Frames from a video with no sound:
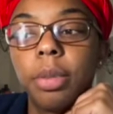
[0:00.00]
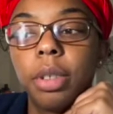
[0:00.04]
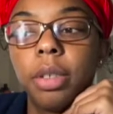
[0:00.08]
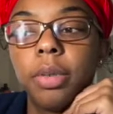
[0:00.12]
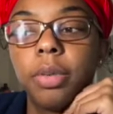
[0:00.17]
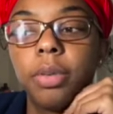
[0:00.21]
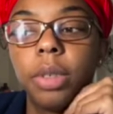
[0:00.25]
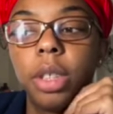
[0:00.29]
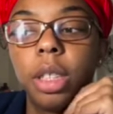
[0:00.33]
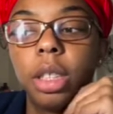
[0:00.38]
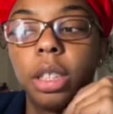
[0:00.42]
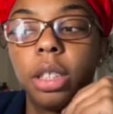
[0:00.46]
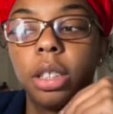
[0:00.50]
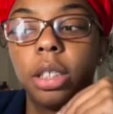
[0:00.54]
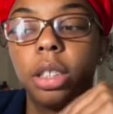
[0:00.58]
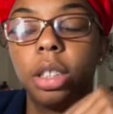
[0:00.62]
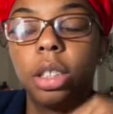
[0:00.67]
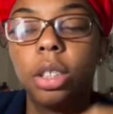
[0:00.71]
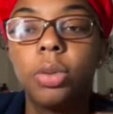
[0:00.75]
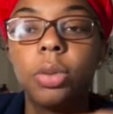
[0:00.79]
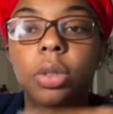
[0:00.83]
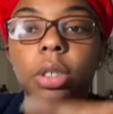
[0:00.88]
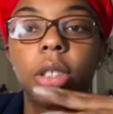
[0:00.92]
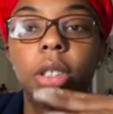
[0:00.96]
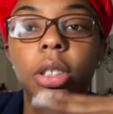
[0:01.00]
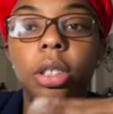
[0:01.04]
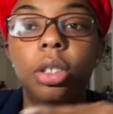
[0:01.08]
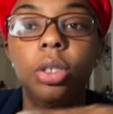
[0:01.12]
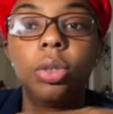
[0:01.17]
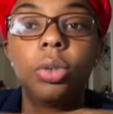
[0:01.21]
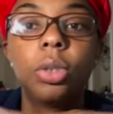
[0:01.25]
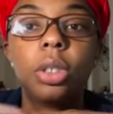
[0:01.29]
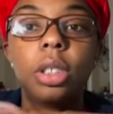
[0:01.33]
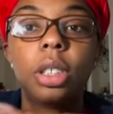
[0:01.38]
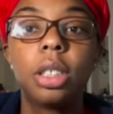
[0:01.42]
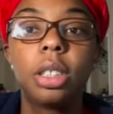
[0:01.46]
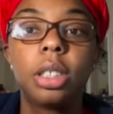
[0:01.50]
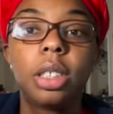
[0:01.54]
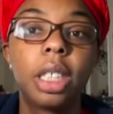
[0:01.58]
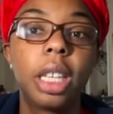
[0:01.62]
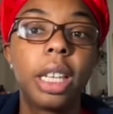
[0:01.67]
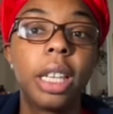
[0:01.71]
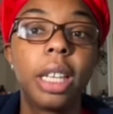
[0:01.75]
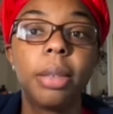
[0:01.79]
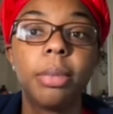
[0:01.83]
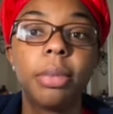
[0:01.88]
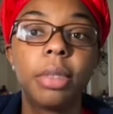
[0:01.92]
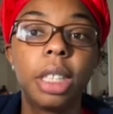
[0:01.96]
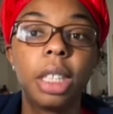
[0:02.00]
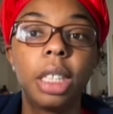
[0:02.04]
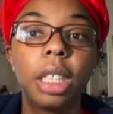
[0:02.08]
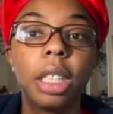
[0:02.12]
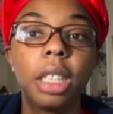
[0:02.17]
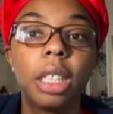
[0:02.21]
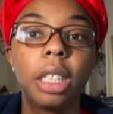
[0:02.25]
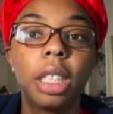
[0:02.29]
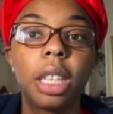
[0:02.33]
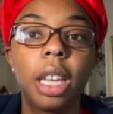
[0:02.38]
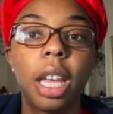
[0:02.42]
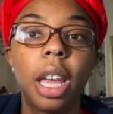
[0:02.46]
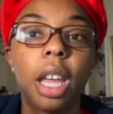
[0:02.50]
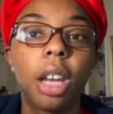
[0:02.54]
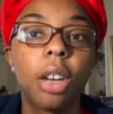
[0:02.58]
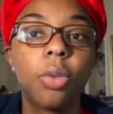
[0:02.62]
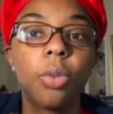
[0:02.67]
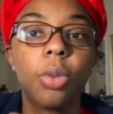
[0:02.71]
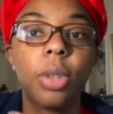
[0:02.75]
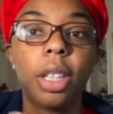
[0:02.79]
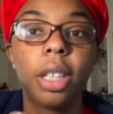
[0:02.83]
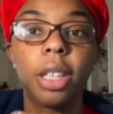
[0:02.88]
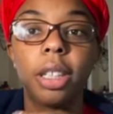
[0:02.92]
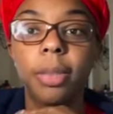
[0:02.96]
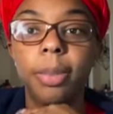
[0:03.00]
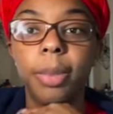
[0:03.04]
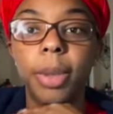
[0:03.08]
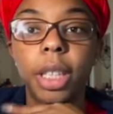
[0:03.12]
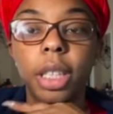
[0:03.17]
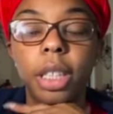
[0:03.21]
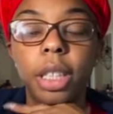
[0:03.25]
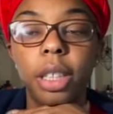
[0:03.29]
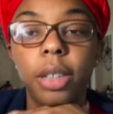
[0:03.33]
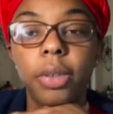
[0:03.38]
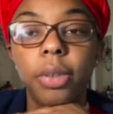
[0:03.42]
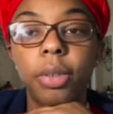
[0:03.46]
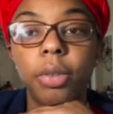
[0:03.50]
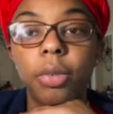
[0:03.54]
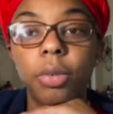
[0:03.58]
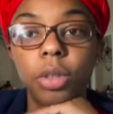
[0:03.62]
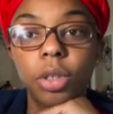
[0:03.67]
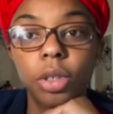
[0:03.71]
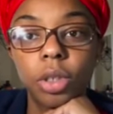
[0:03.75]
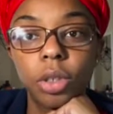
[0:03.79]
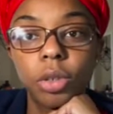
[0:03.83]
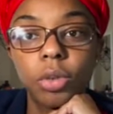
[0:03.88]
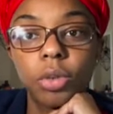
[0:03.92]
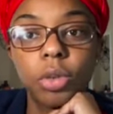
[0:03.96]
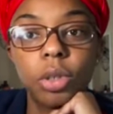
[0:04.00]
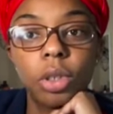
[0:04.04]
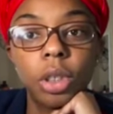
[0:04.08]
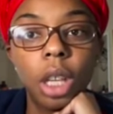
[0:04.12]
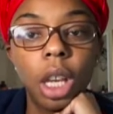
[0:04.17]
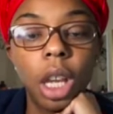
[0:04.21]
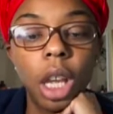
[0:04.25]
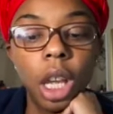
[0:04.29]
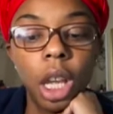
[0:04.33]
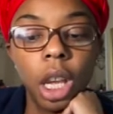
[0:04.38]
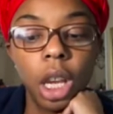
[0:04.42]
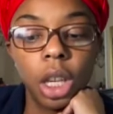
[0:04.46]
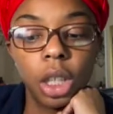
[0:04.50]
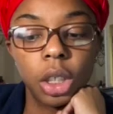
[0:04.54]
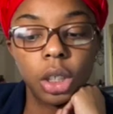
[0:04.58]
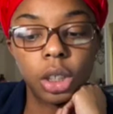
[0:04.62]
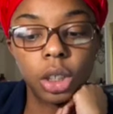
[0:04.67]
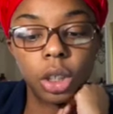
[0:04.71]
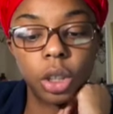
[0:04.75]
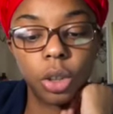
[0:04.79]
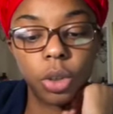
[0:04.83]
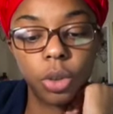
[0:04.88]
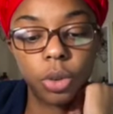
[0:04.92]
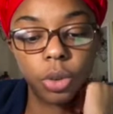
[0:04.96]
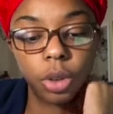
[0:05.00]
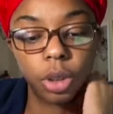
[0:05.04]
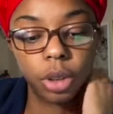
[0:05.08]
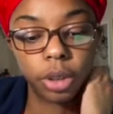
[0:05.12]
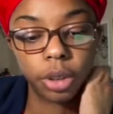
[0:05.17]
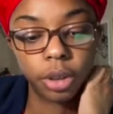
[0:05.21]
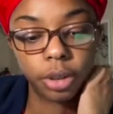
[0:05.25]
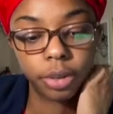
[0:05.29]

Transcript: But if we continuously doing the same thing, then how do we expect different results? So